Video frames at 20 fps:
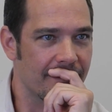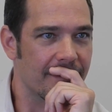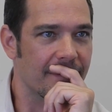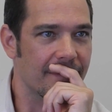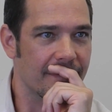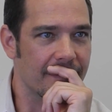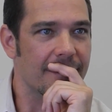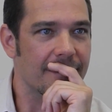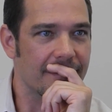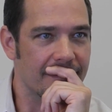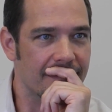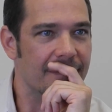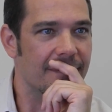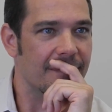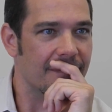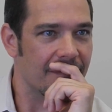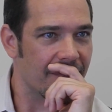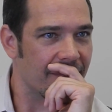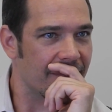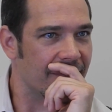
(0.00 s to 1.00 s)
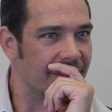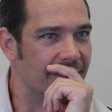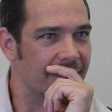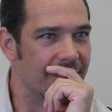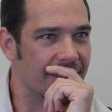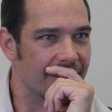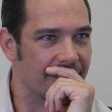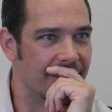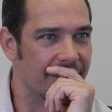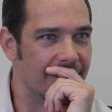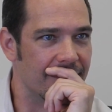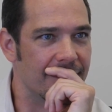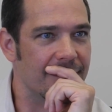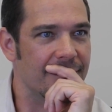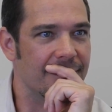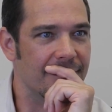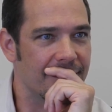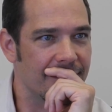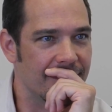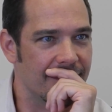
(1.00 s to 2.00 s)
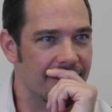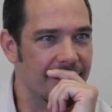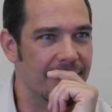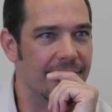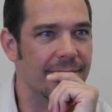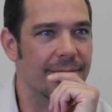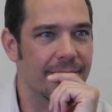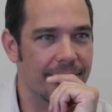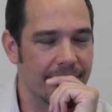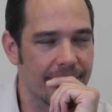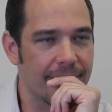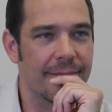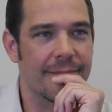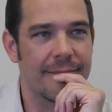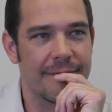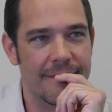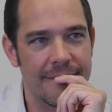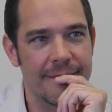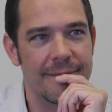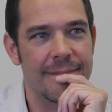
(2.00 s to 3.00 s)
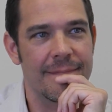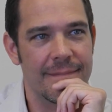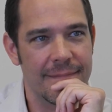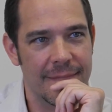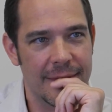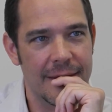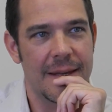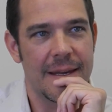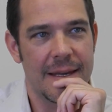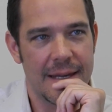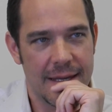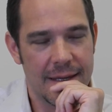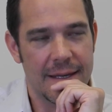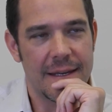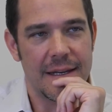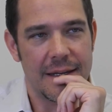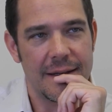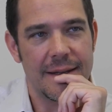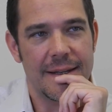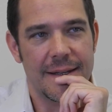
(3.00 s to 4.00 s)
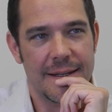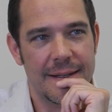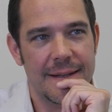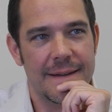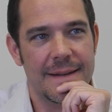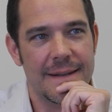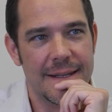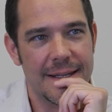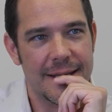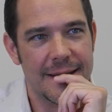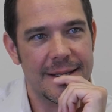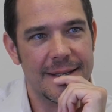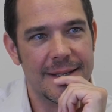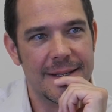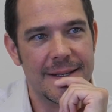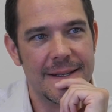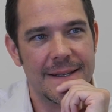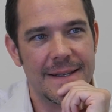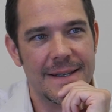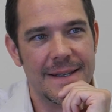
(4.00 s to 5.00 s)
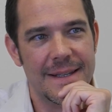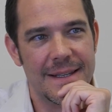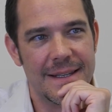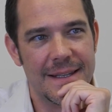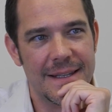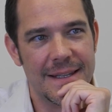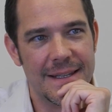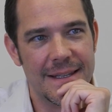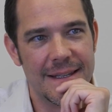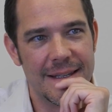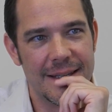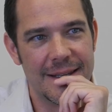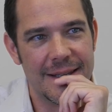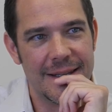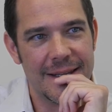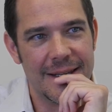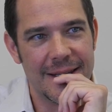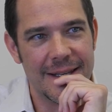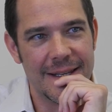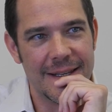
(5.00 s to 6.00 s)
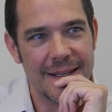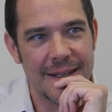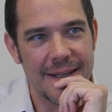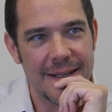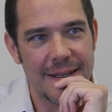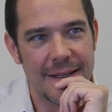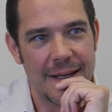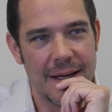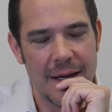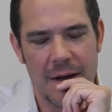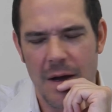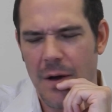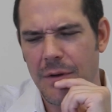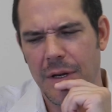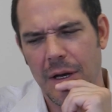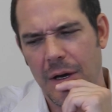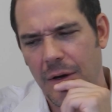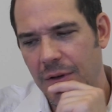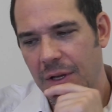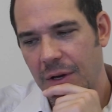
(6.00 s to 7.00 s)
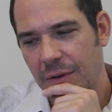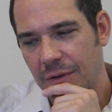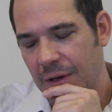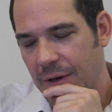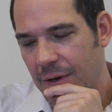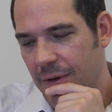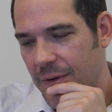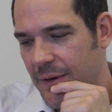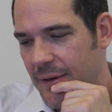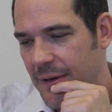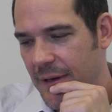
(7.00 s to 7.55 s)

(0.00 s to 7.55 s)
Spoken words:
You're saying this blanket thing just doesn't really work anymore. We're to the next level. So I'm curious, do you guys have a monopoly on this whole single cell technology thing?